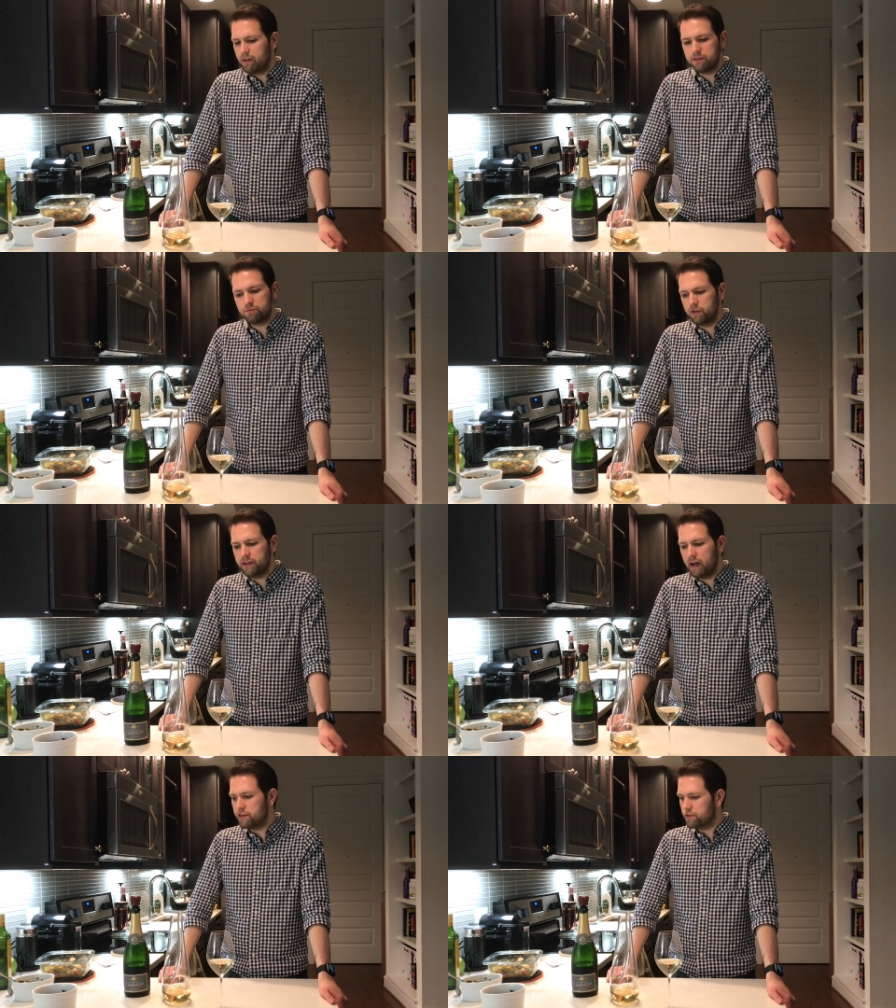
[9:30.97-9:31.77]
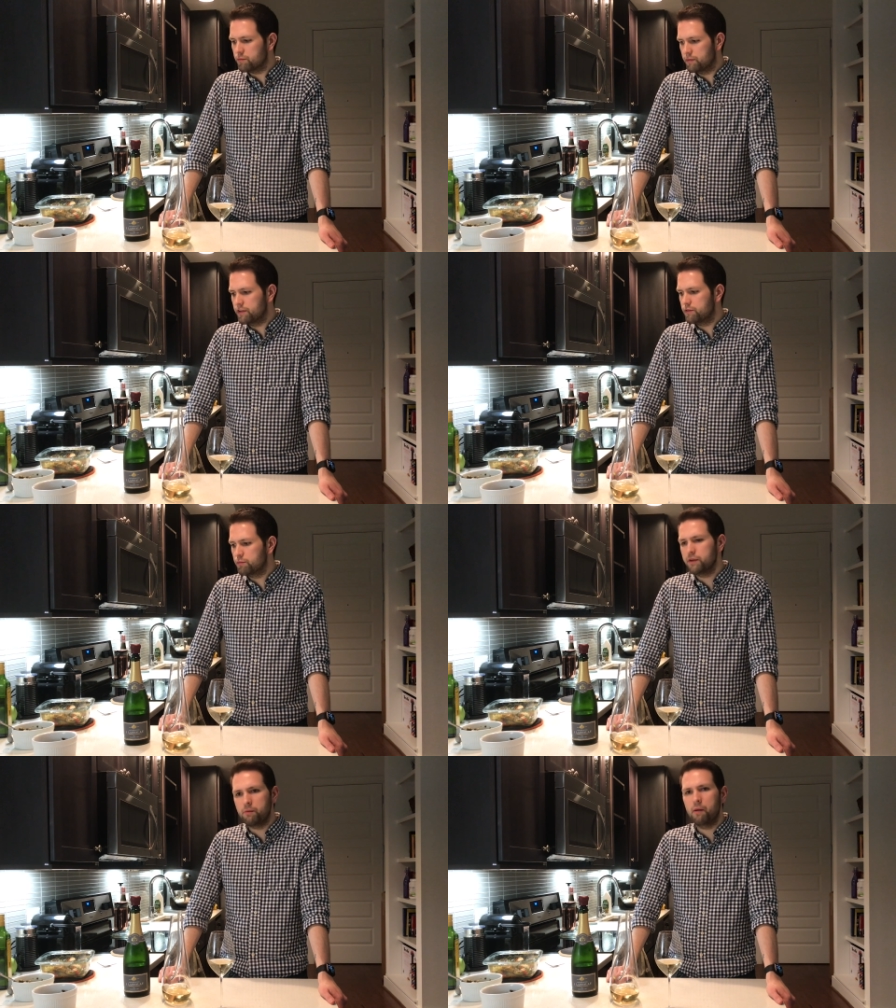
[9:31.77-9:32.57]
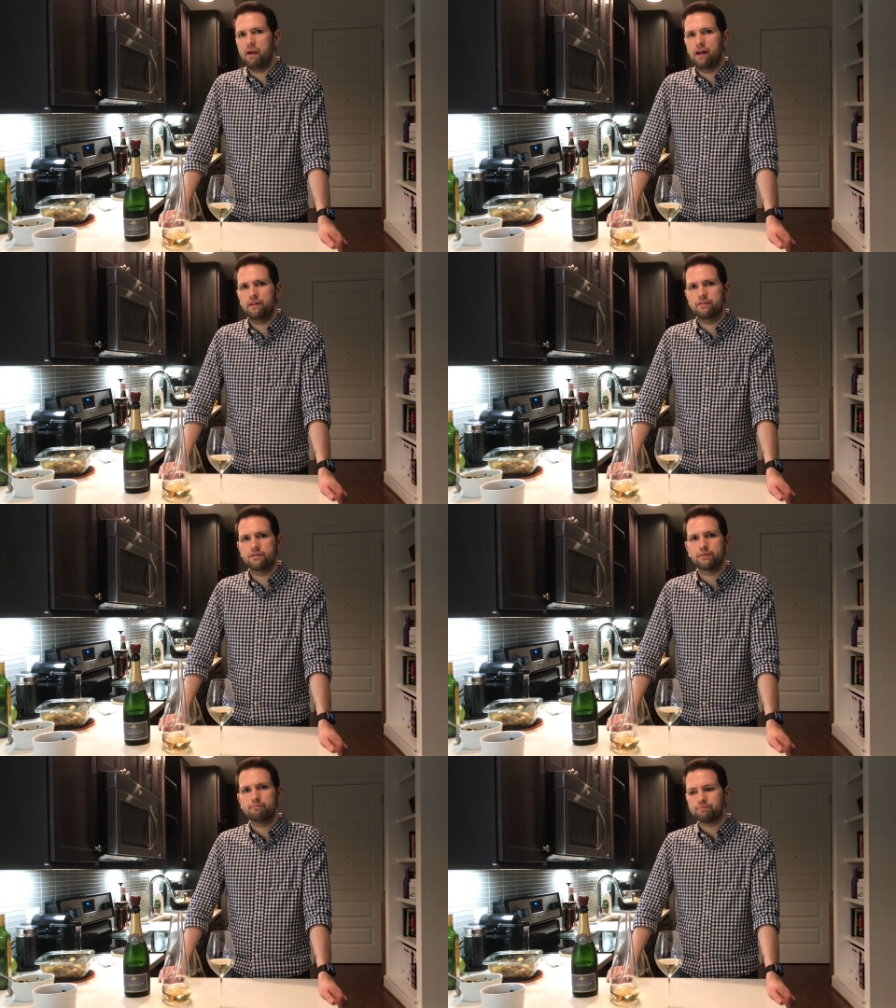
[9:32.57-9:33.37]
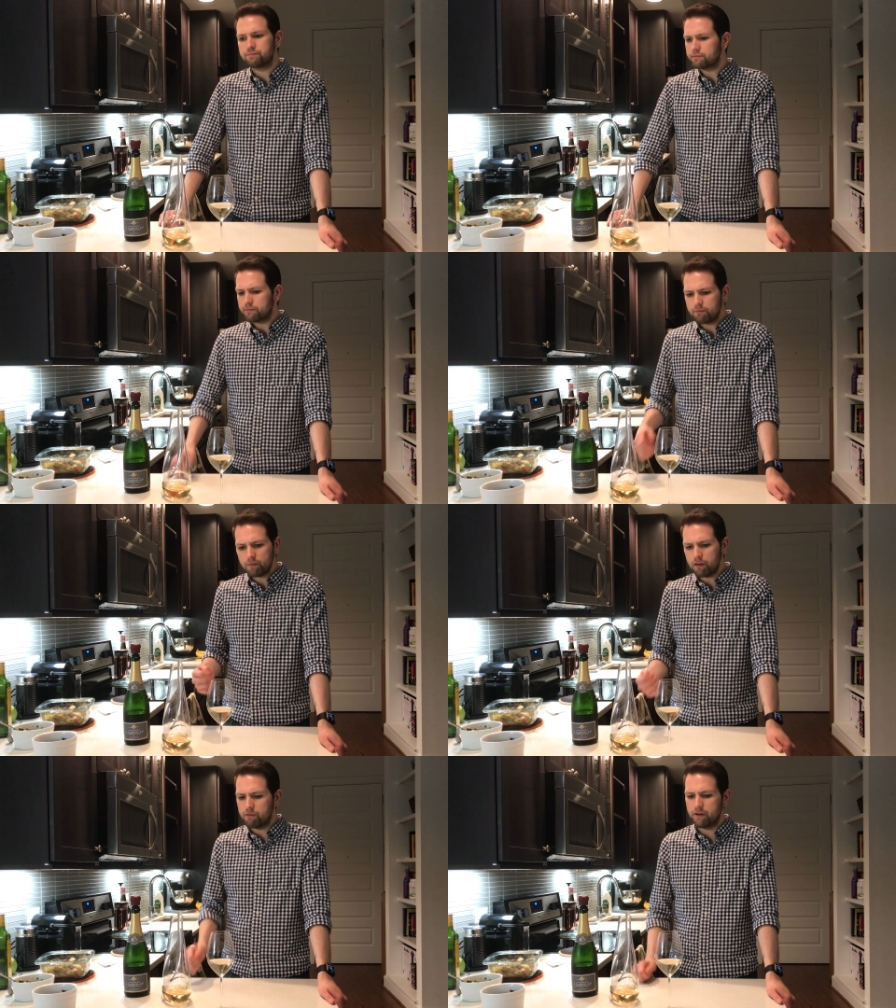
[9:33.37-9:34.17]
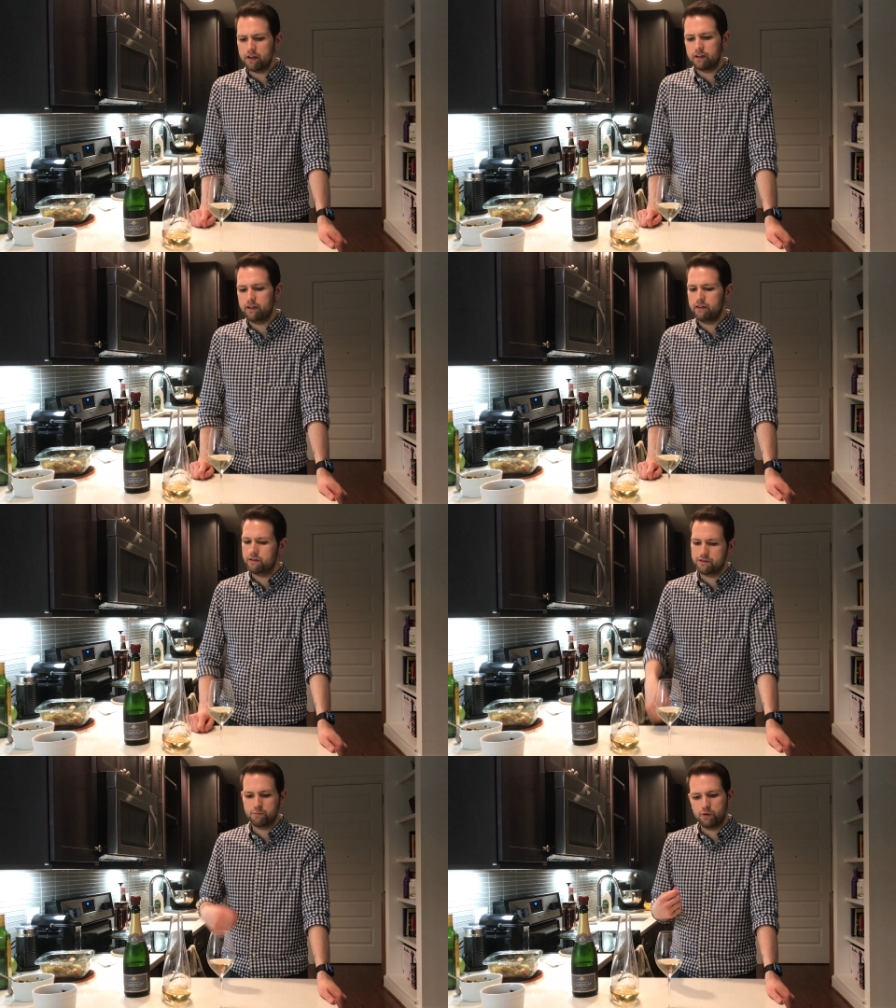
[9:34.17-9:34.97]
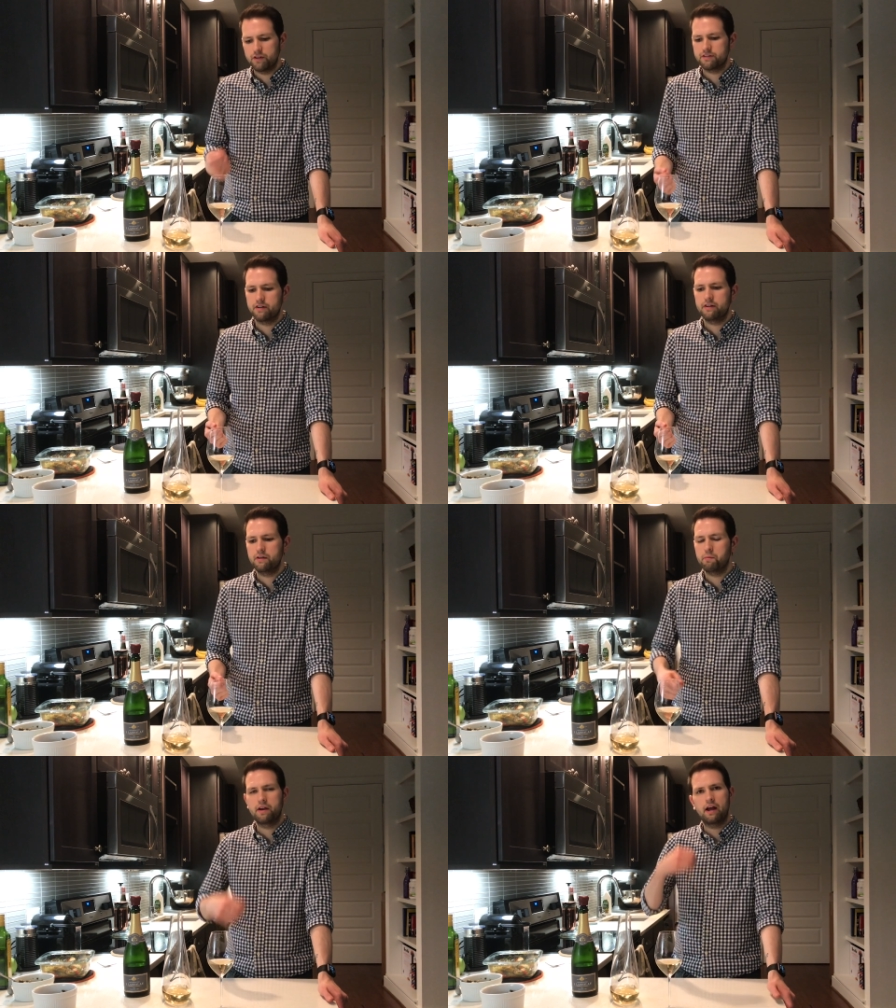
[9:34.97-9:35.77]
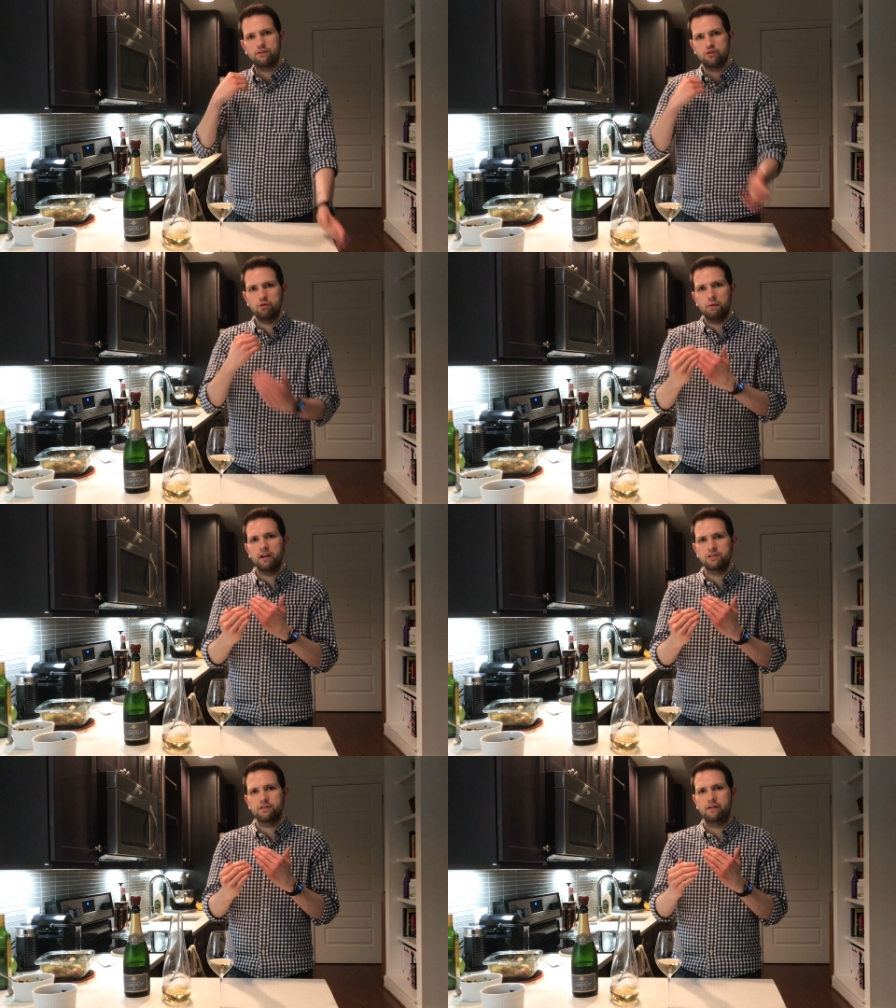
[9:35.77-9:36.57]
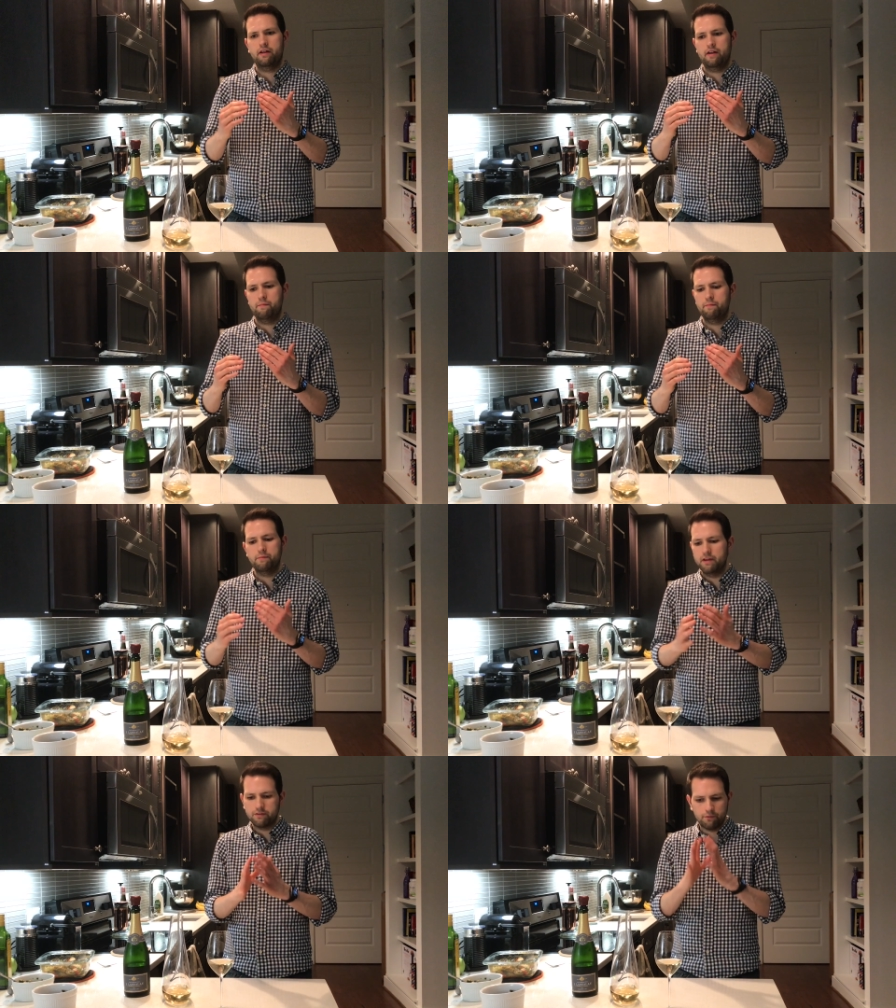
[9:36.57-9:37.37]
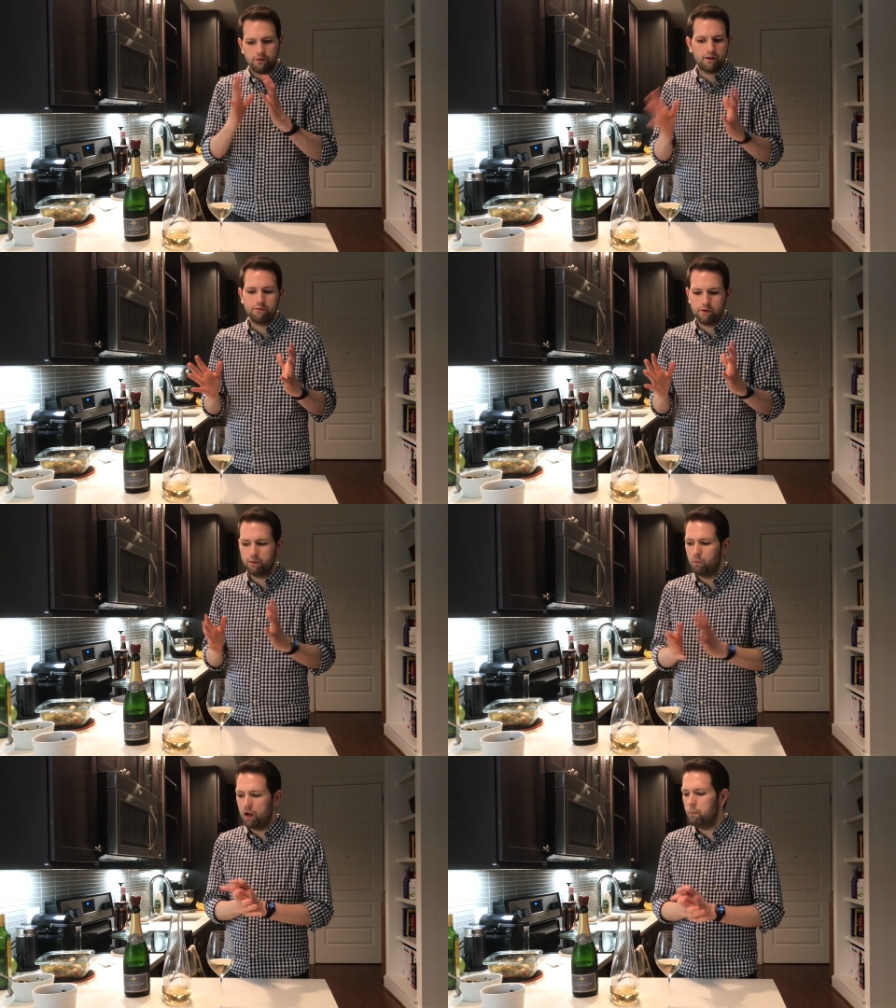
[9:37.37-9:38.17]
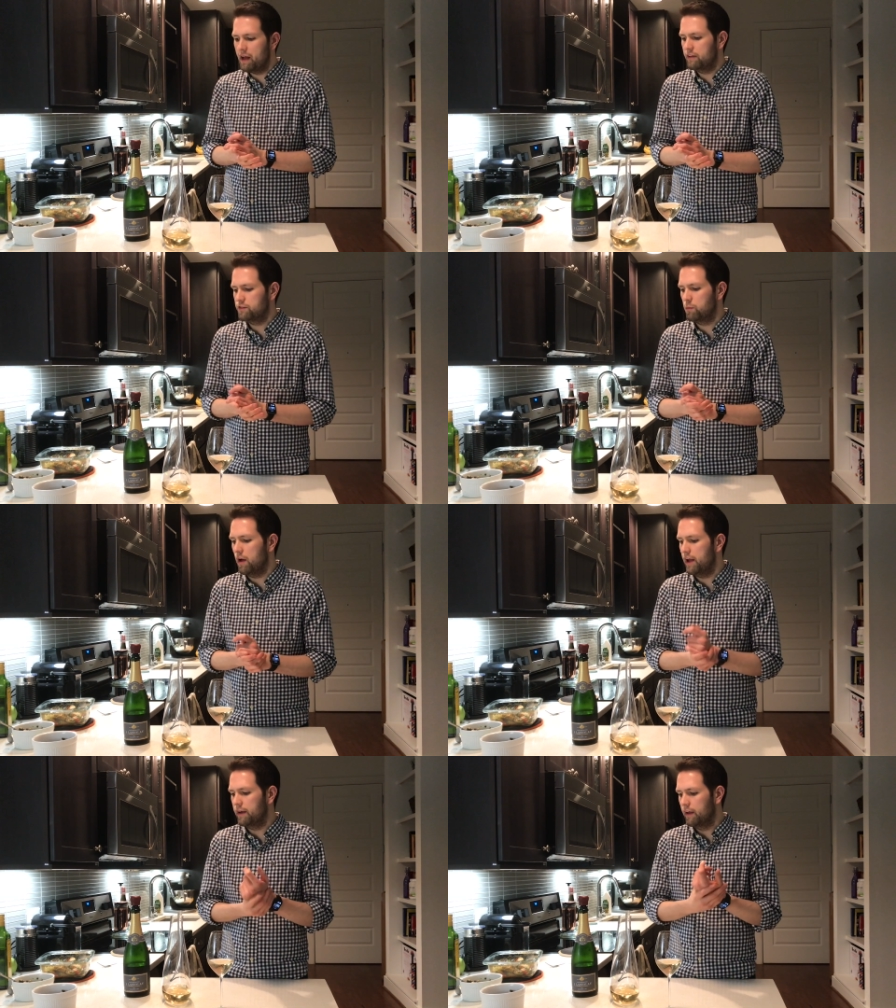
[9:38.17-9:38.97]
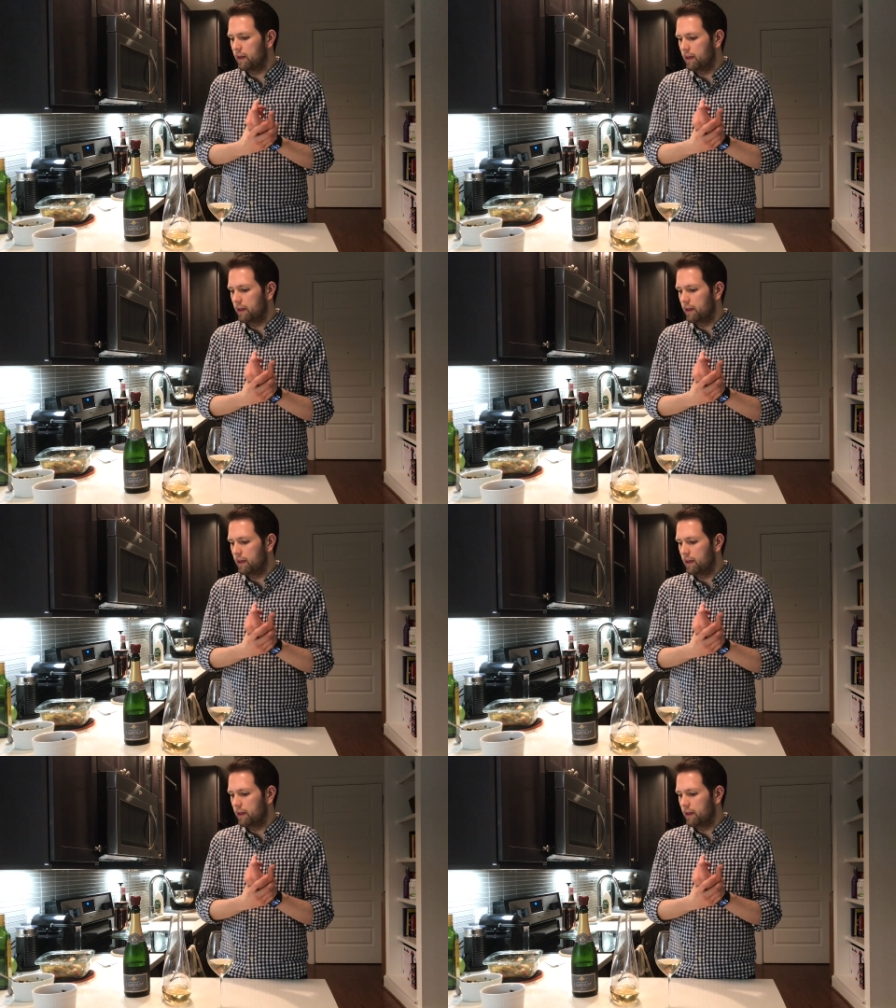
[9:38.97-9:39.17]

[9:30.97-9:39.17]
It's really nice. This is really well balanced, very clean. There's some good acidity, but not too much. It's a very, very well balanced wine.